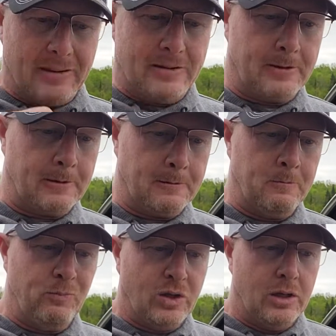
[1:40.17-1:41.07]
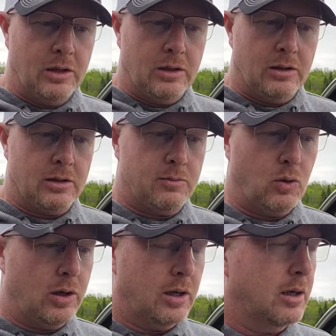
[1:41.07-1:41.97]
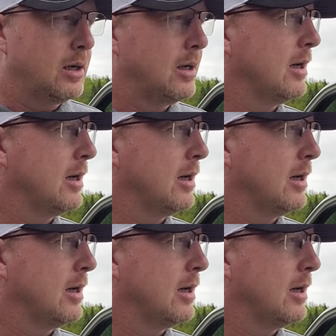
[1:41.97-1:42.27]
so this morning